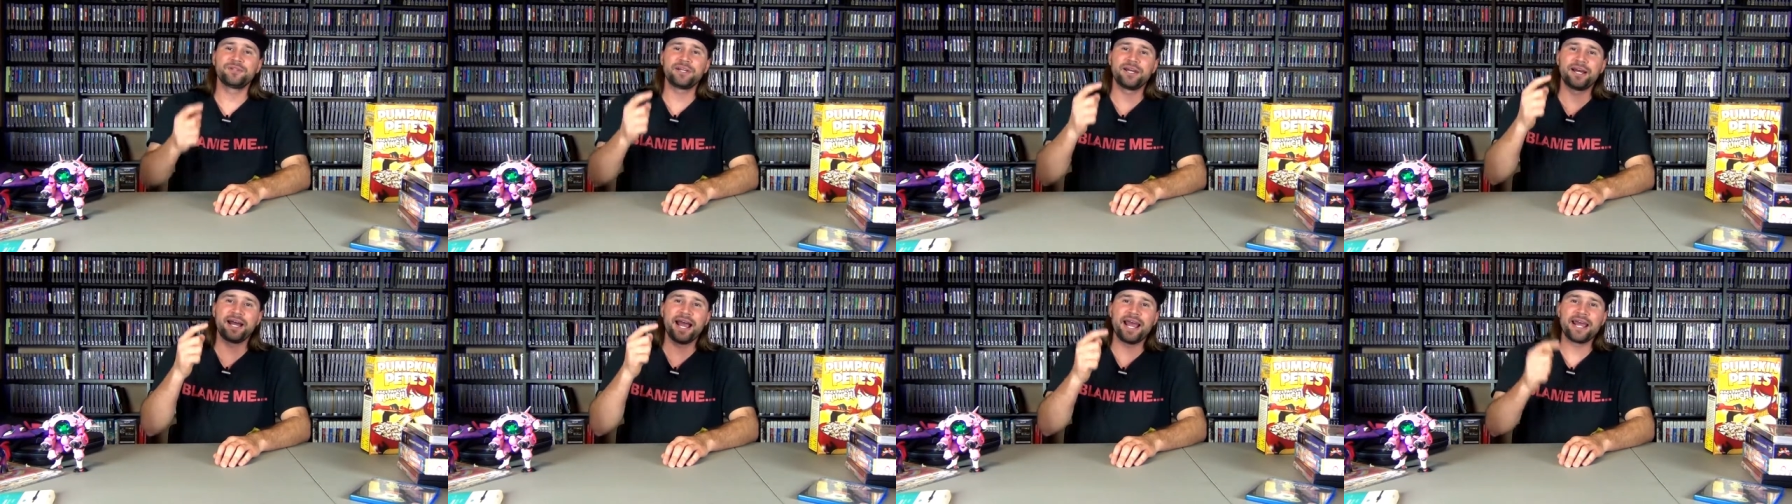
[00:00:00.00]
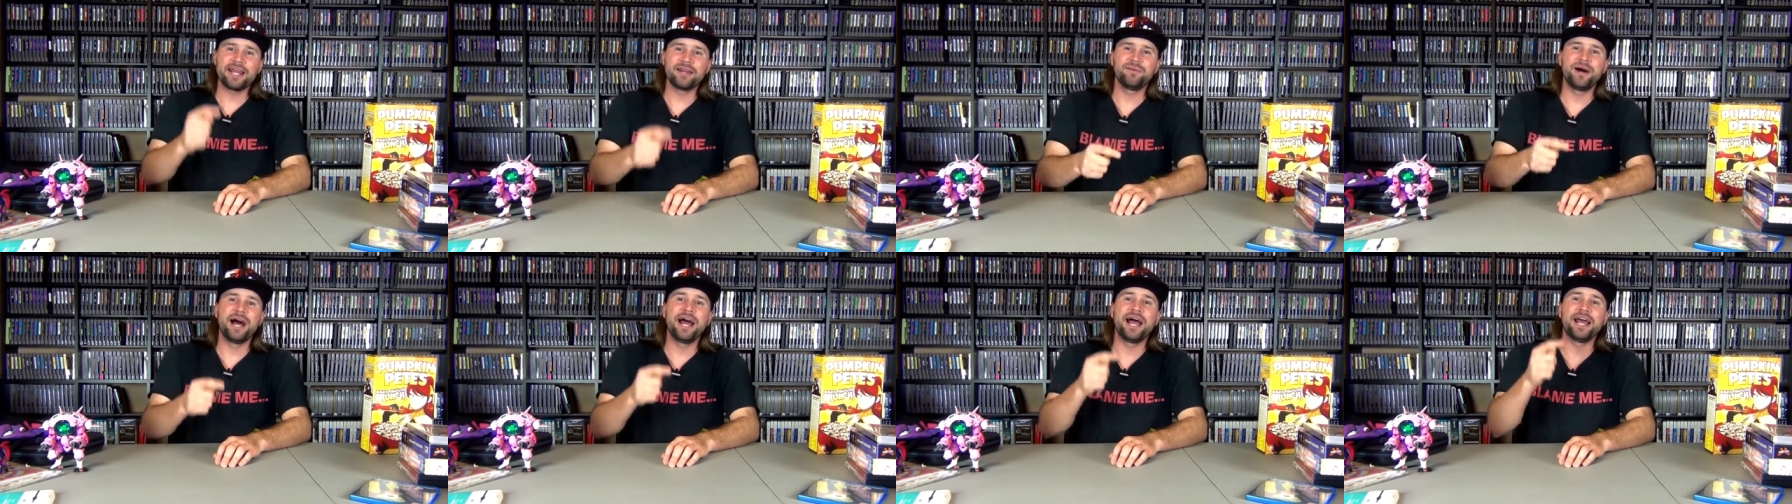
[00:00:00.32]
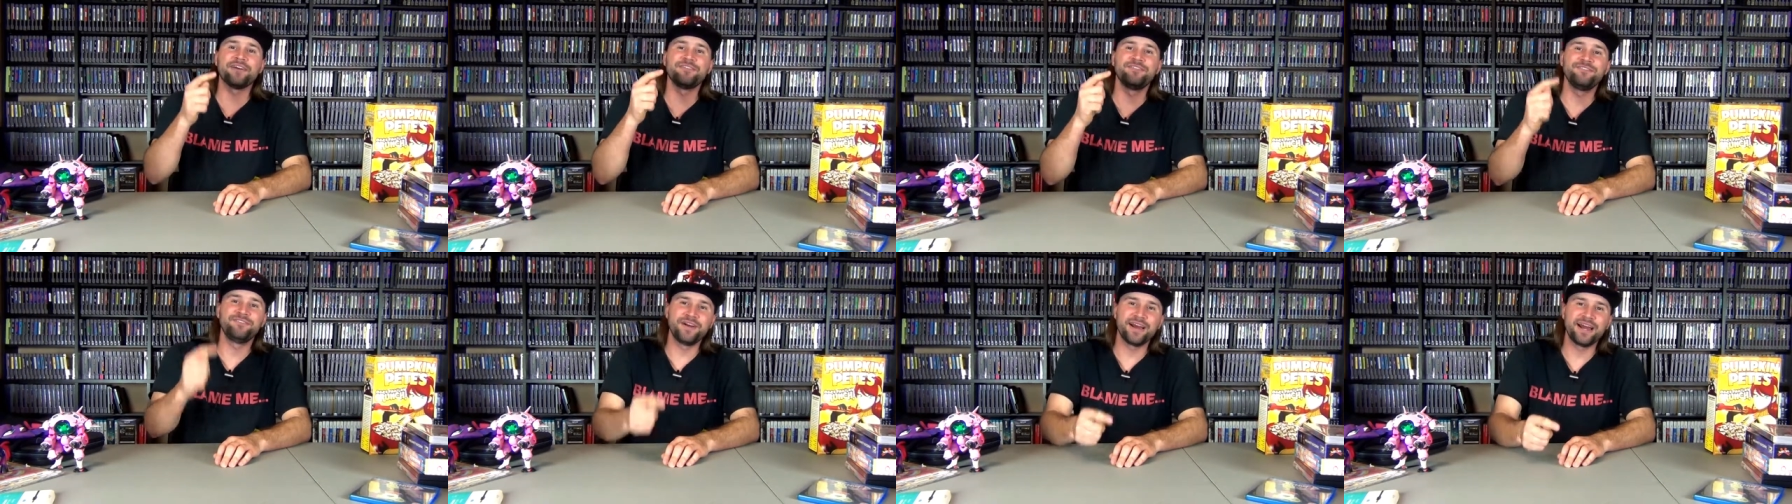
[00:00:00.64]
the item
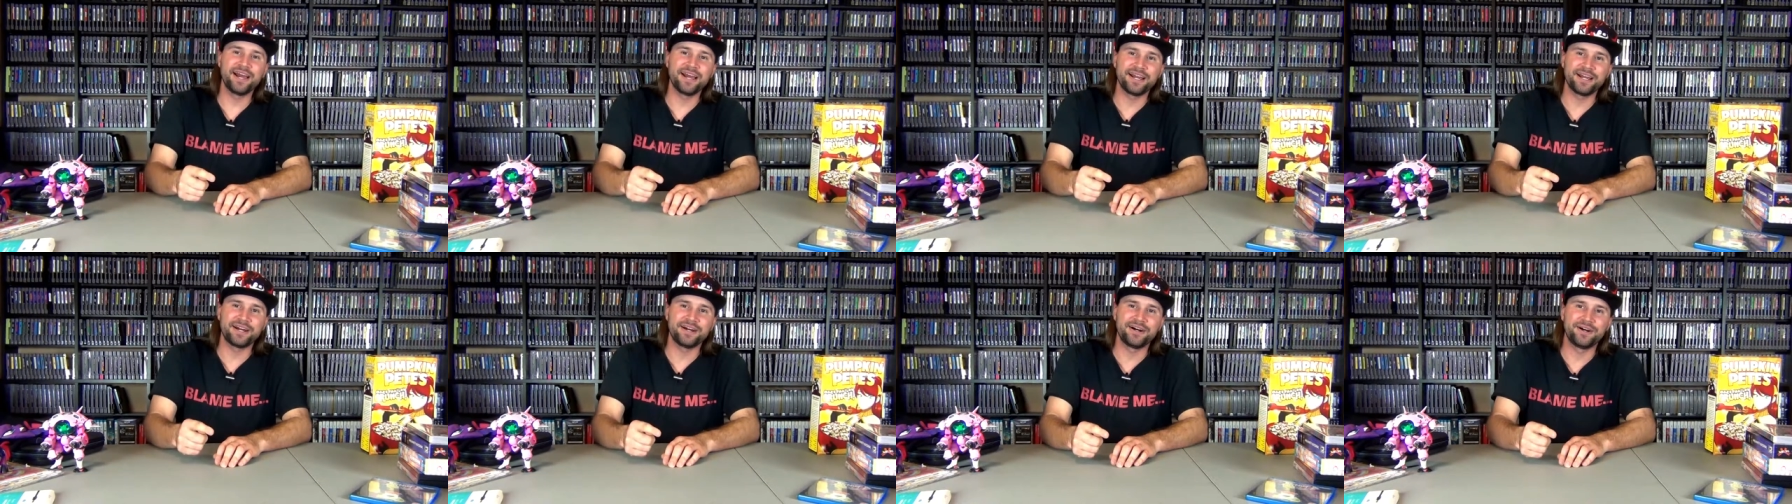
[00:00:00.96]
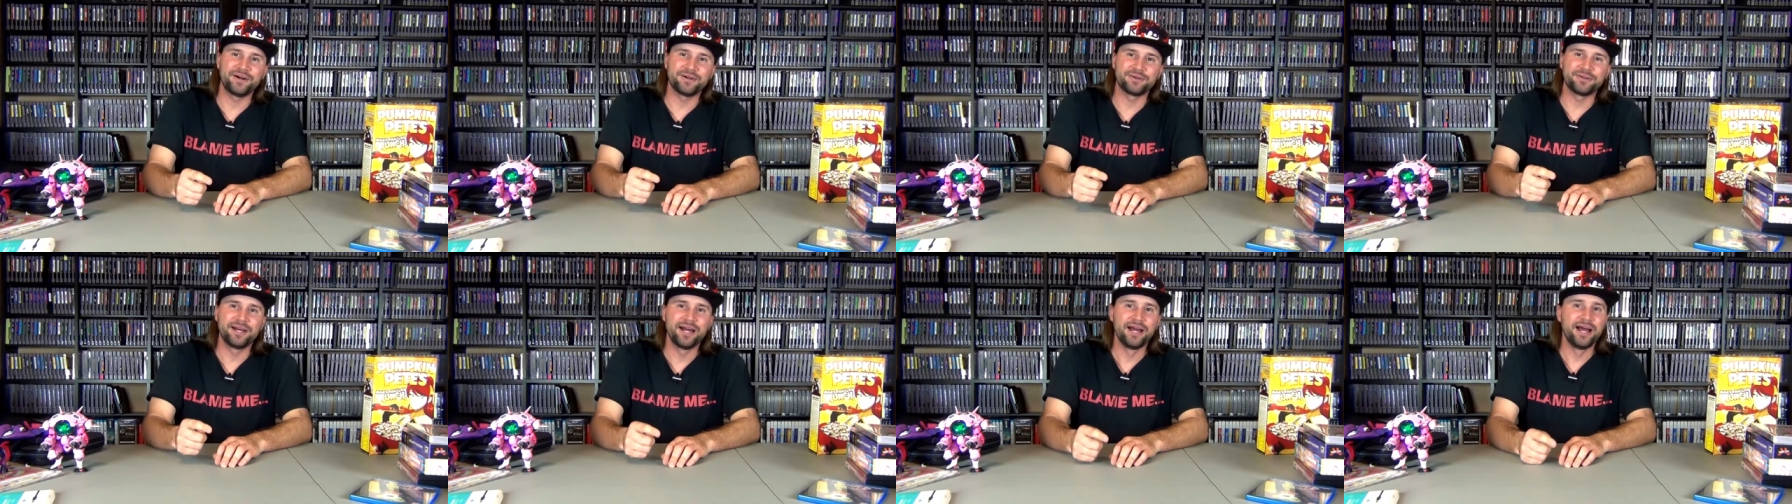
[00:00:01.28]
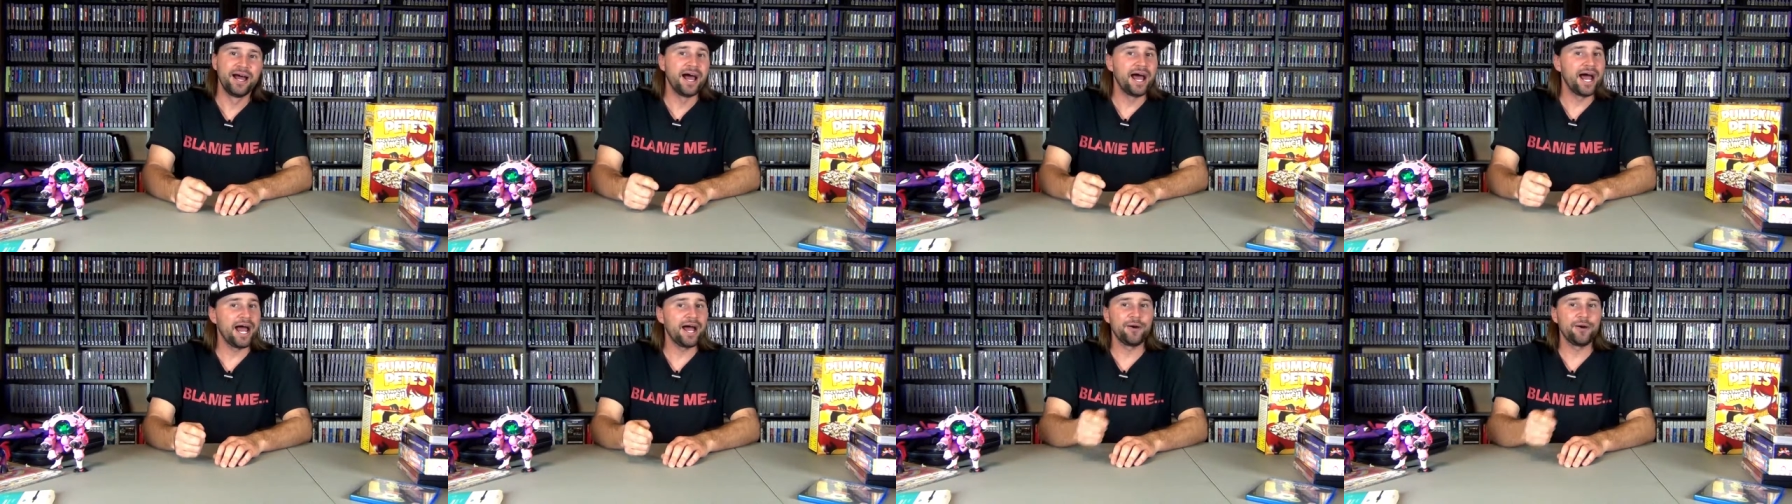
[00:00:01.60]
I found